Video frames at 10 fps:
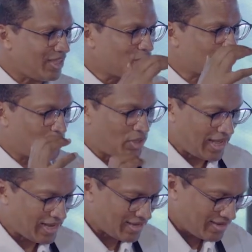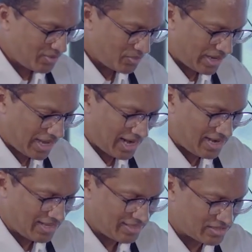So like we
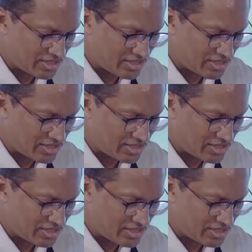had the